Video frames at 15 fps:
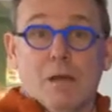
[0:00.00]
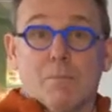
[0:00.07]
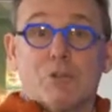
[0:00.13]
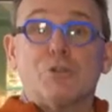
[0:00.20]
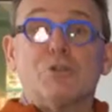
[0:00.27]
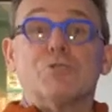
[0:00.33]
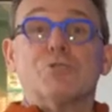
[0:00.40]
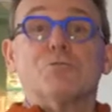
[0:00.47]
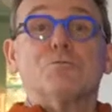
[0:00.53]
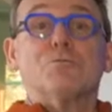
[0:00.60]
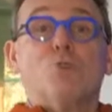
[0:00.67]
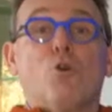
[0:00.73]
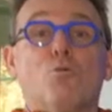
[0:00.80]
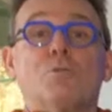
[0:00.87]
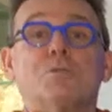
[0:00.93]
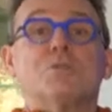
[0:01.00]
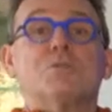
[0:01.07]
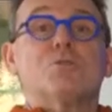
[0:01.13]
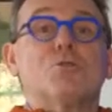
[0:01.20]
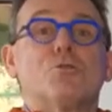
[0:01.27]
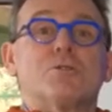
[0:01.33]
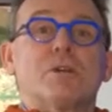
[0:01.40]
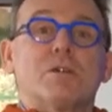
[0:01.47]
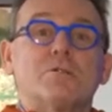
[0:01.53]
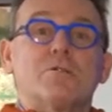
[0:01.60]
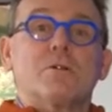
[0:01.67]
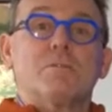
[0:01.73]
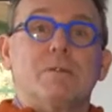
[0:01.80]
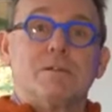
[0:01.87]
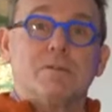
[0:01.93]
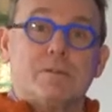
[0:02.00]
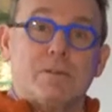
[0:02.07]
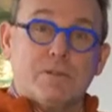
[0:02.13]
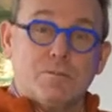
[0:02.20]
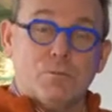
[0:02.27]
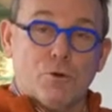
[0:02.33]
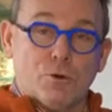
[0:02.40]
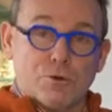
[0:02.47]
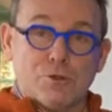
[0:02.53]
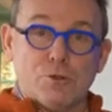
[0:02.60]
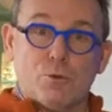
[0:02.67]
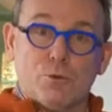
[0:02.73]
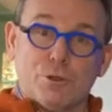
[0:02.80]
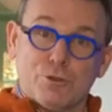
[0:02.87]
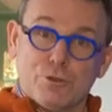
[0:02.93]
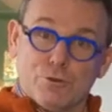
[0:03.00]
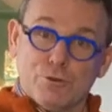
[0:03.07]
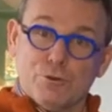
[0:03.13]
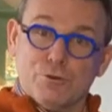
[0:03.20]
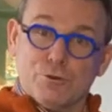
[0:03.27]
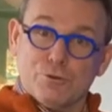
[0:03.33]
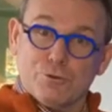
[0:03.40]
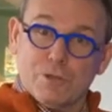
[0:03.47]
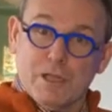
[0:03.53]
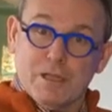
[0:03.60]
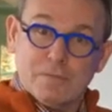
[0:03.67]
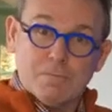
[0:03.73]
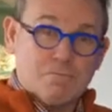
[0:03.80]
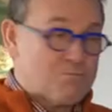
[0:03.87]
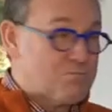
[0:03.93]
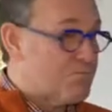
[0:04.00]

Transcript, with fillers: But at a certain moment it's not extra better anymore, so what are you going to do then?